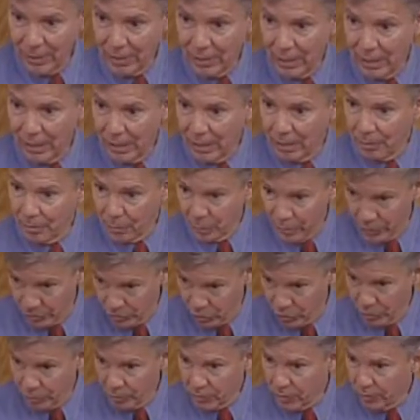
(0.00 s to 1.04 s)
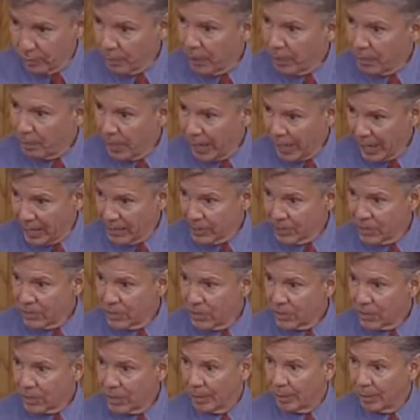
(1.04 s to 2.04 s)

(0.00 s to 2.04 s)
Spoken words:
In terms of my passes,